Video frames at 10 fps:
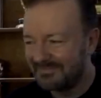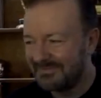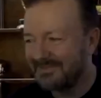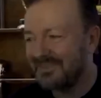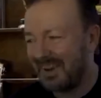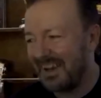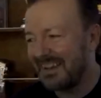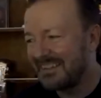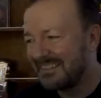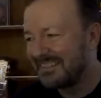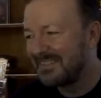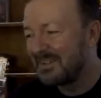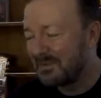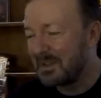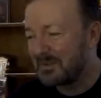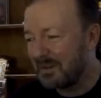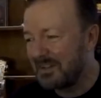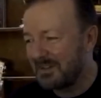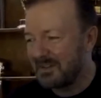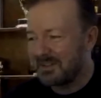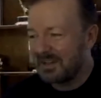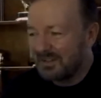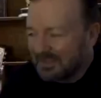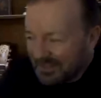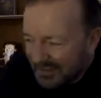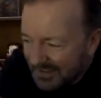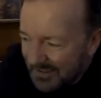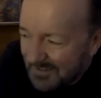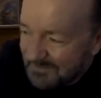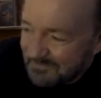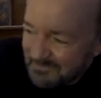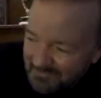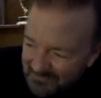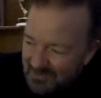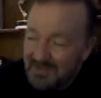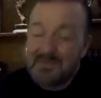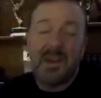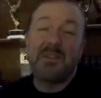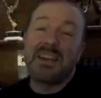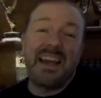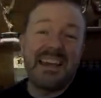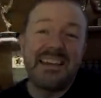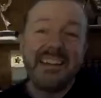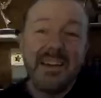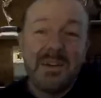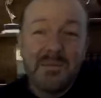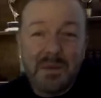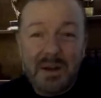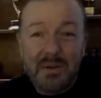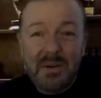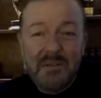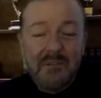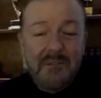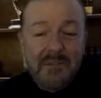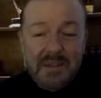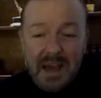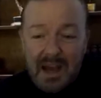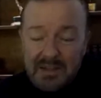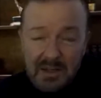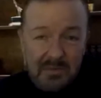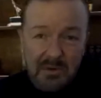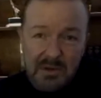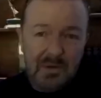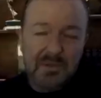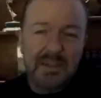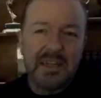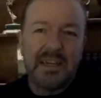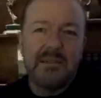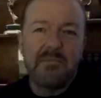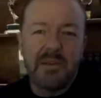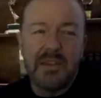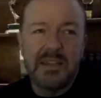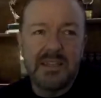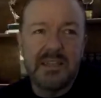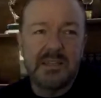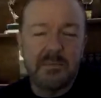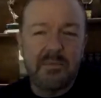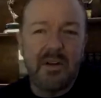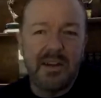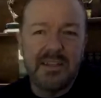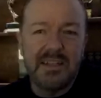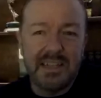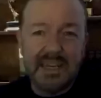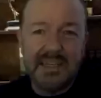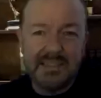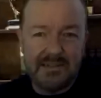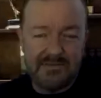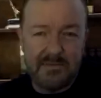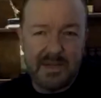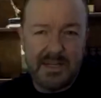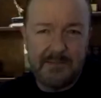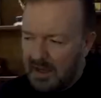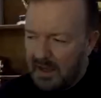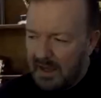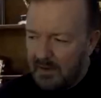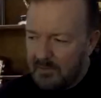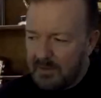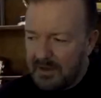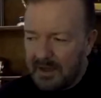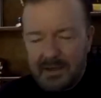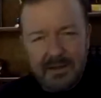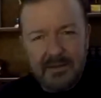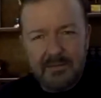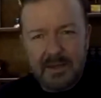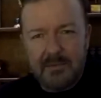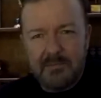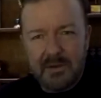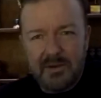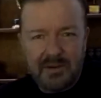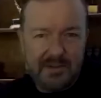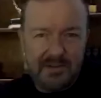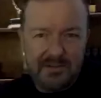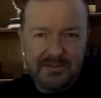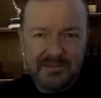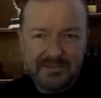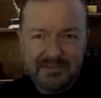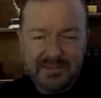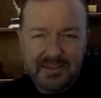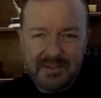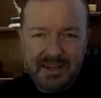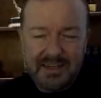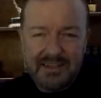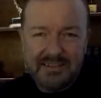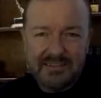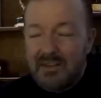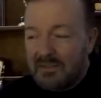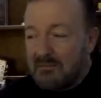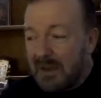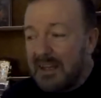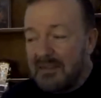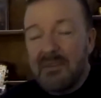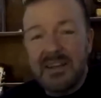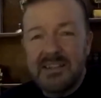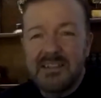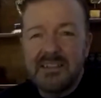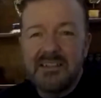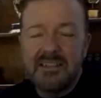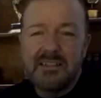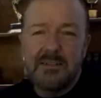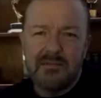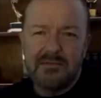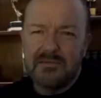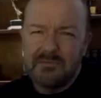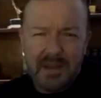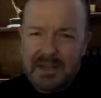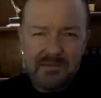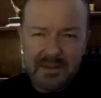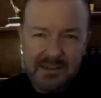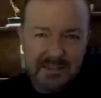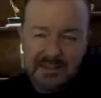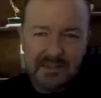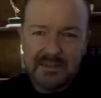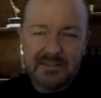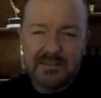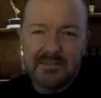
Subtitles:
Right. Which one do you choose? Okay. Well, I don't know what you're thinking, but this is surprisingly easy for me. It would be Kim Jong Un. Okay? For many reasons. Many reasons.